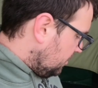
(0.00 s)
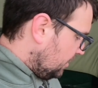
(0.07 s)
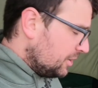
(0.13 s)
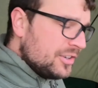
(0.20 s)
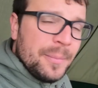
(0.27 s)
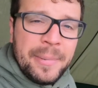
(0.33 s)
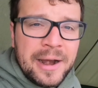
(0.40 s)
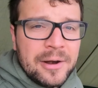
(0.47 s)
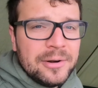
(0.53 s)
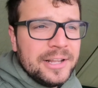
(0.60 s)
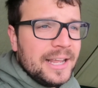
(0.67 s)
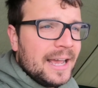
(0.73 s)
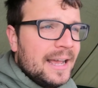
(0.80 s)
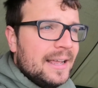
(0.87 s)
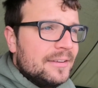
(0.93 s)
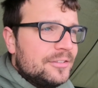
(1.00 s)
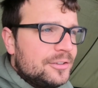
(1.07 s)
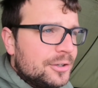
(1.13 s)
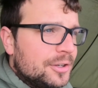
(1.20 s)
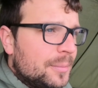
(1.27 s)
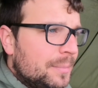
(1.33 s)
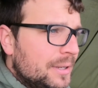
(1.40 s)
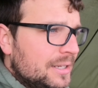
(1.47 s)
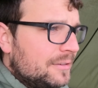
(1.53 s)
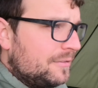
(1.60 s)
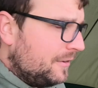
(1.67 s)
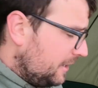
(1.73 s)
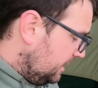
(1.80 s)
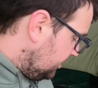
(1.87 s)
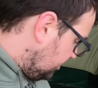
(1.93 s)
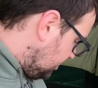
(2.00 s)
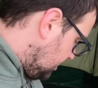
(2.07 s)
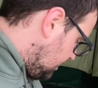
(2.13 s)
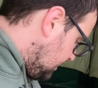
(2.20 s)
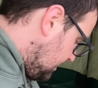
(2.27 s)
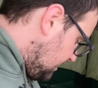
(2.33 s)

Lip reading: which apparently has done a big fish